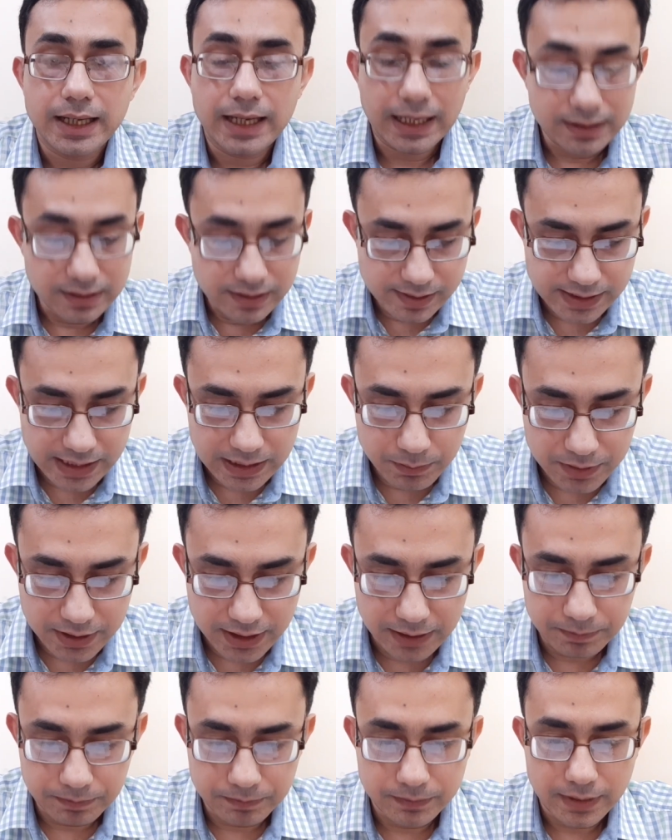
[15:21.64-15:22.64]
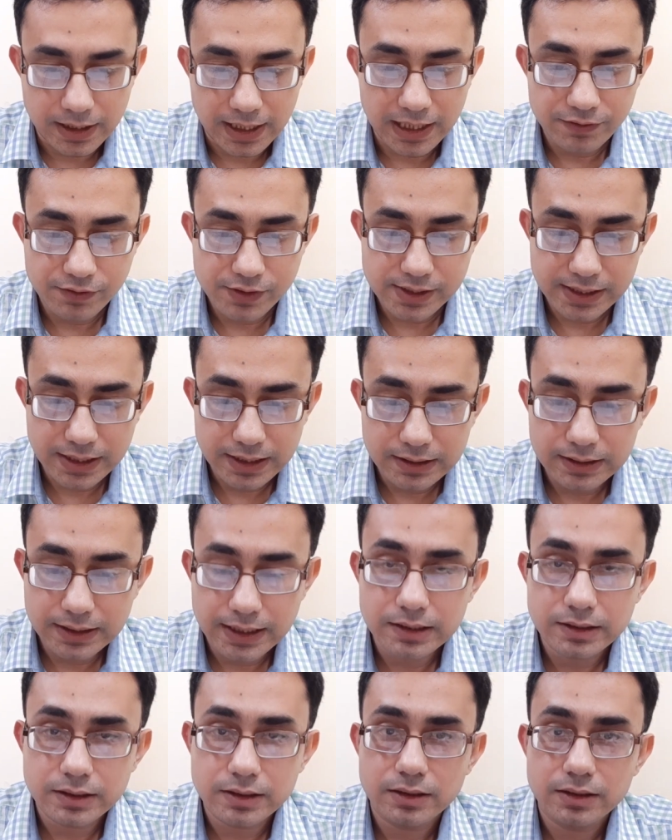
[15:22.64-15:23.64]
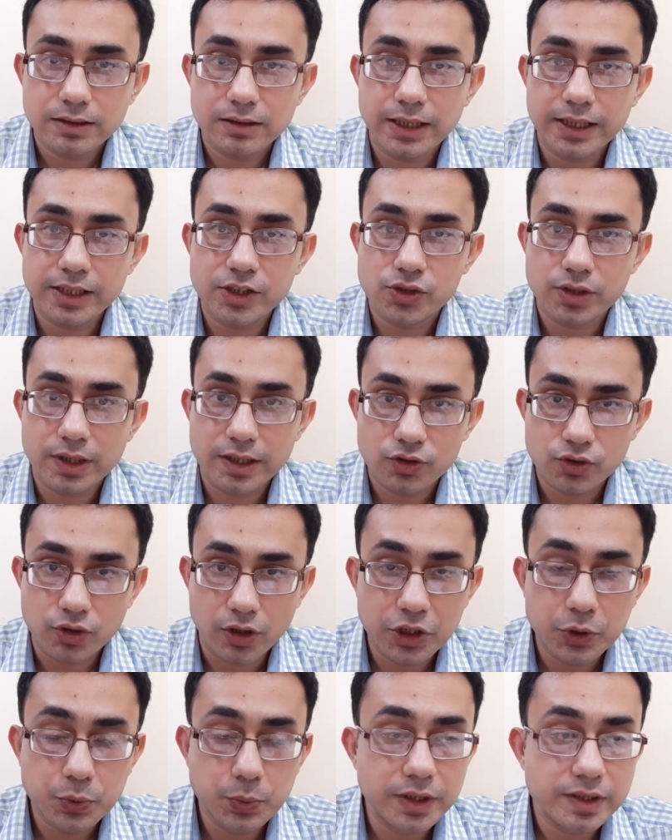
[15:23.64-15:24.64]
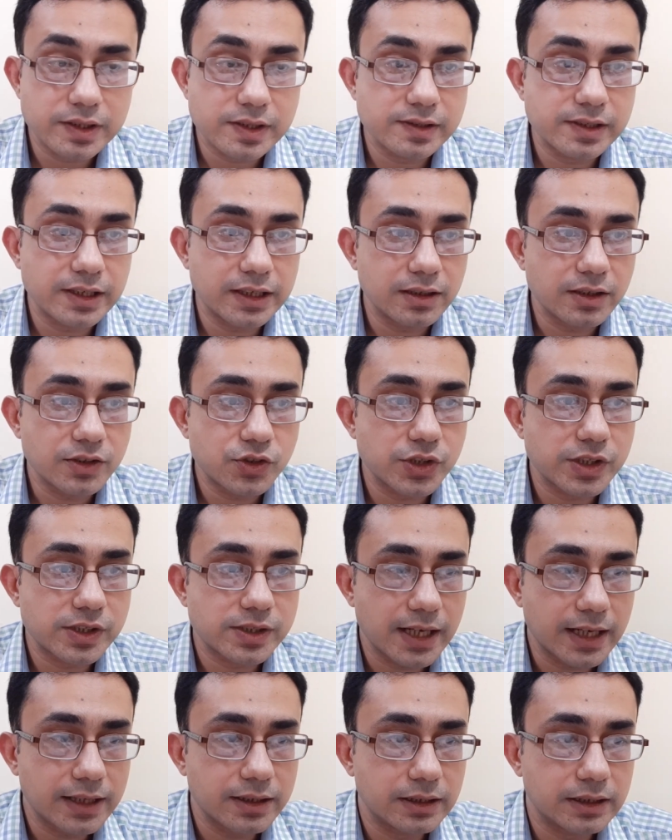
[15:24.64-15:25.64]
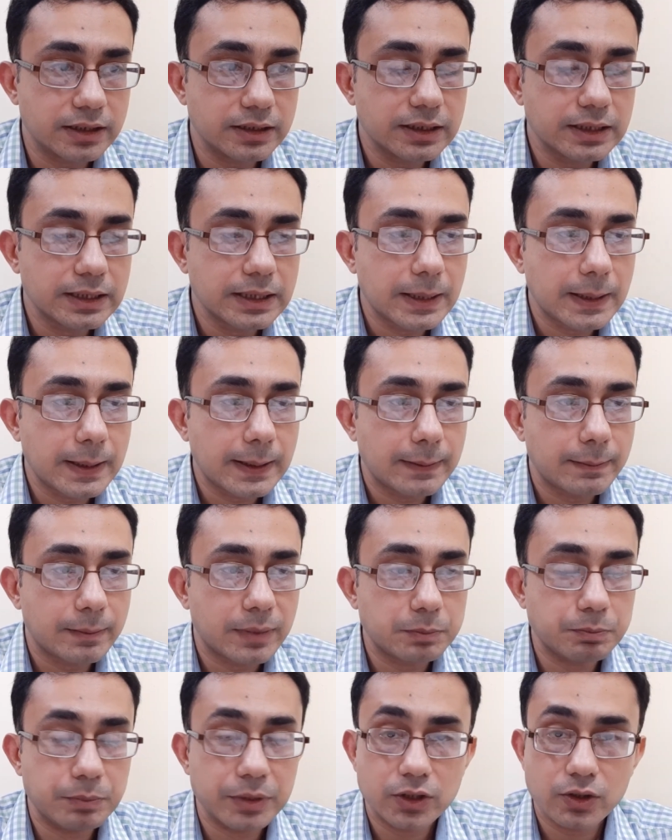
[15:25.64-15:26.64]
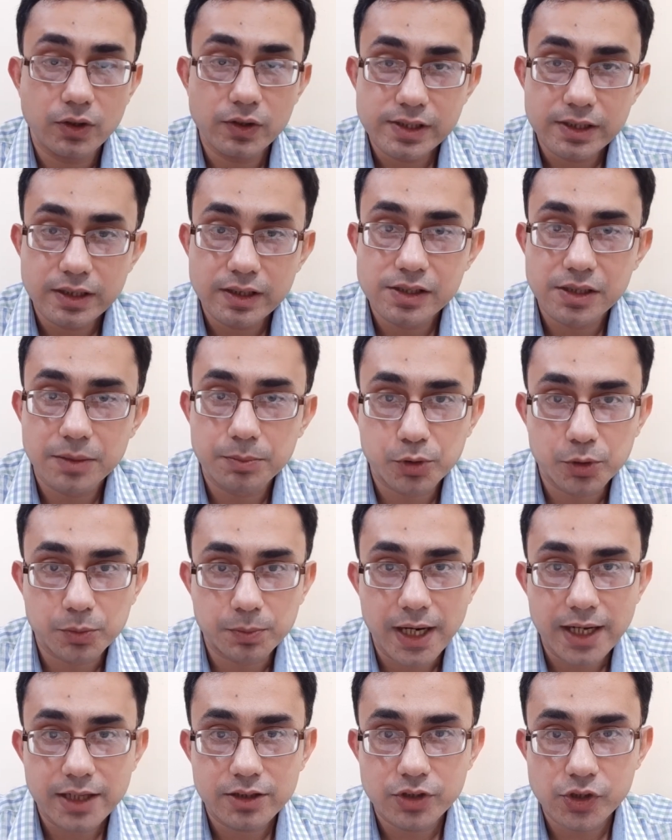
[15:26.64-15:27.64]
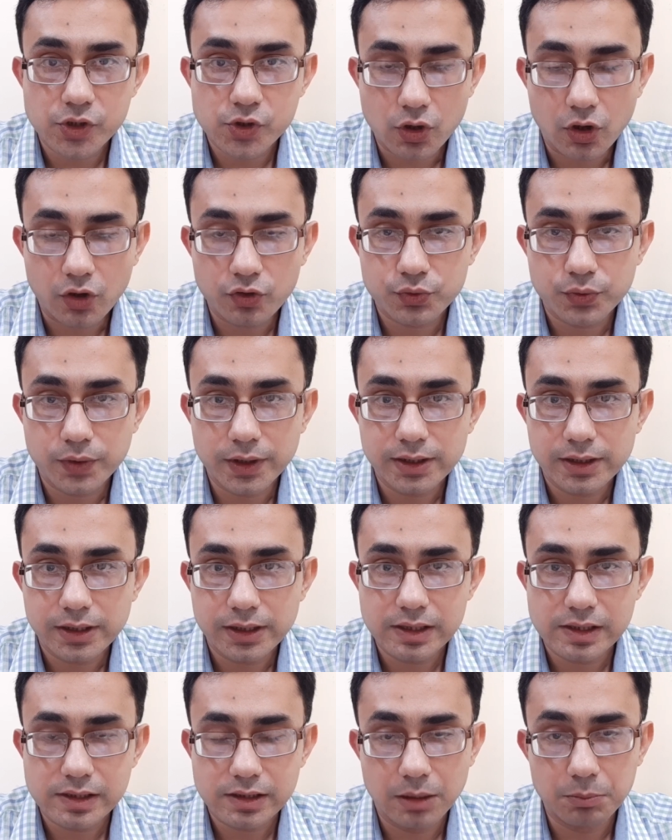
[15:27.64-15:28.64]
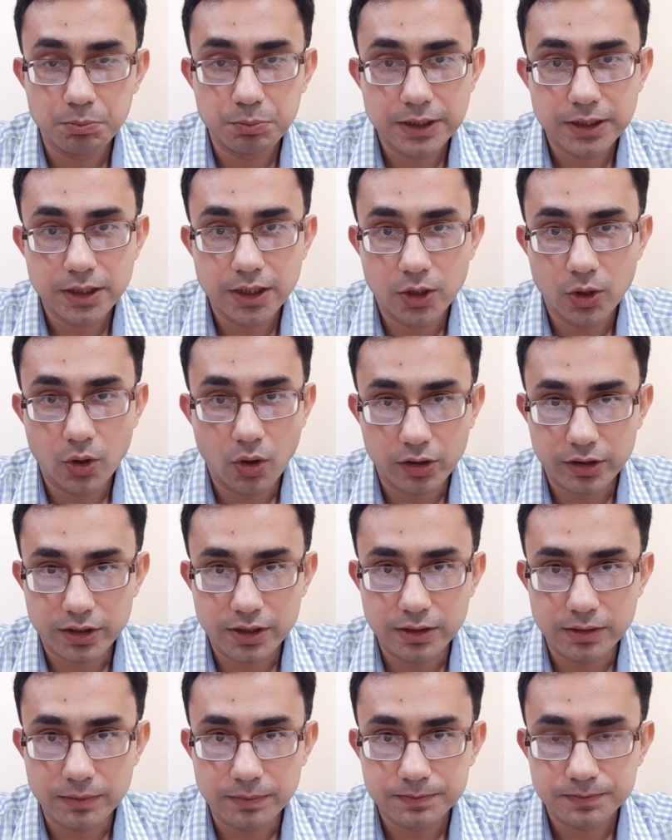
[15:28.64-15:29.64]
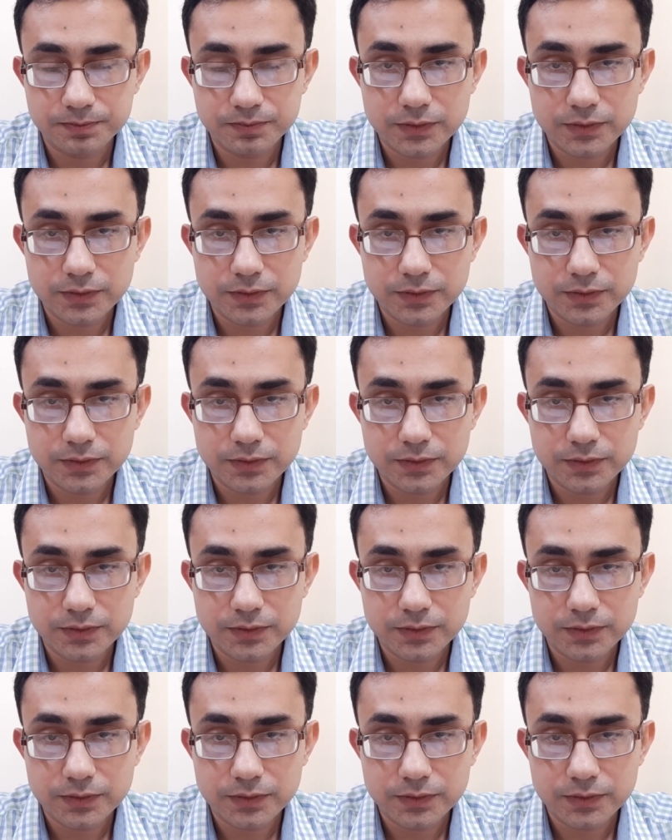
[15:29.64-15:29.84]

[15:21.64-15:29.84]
At the same time, I have said that like SolidWorks is the industry standard, but because it is a proprietary software, it is completely locked in.